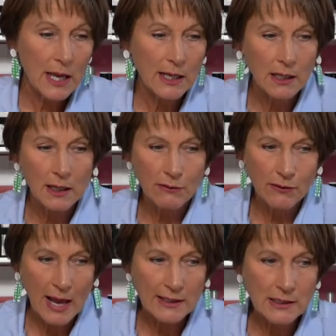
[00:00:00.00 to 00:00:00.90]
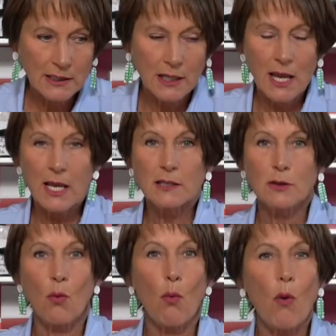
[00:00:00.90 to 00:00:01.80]
And if that's the
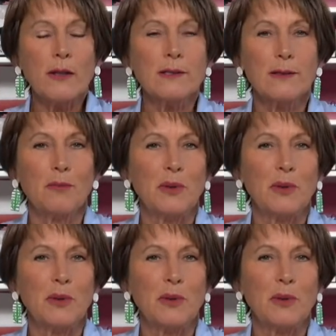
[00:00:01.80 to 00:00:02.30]
case, what's the